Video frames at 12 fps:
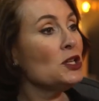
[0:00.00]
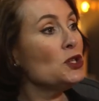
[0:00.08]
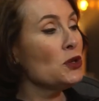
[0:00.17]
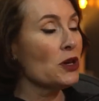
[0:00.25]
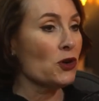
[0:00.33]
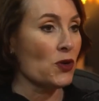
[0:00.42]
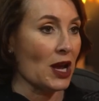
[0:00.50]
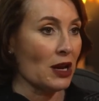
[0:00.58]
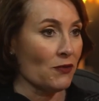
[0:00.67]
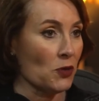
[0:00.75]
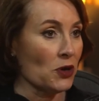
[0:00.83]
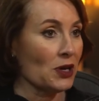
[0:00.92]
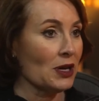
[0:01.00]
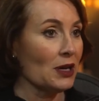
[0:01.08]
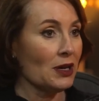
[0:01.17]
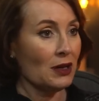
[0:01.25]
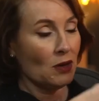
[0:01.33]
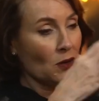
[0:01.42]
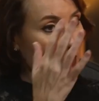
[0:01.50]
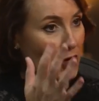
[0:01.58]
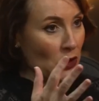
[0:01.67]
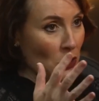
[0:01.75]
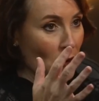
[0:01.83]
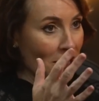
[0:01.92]
do the creative work
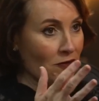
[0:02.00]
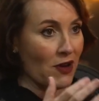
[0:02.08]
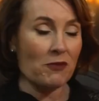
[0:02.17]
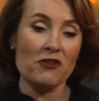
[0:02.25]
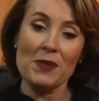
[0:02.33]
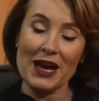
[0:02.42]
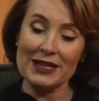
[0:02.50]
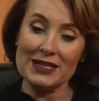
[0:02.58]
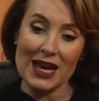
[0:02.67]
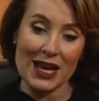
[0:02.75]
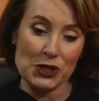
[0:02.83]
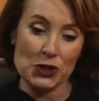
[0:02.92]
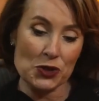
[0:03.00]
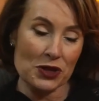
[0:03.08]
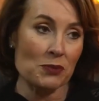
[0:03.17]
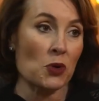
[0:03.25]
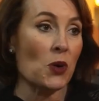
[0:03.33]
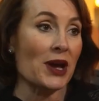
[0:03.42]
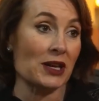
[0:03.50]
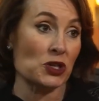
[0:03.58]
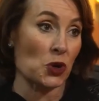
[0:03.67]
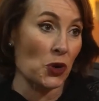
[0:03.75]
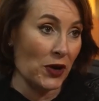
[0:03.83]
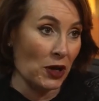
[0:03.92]
when you're in one frame of mind and do the more
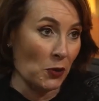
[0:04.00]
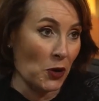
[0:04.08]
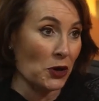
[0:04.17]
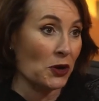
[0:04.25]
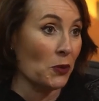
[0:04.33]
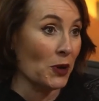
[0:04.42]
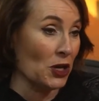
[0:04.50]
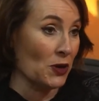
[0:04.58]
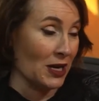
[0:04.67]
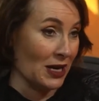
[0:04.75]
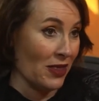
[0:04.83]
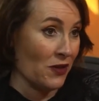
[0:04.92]
editorial work when you're in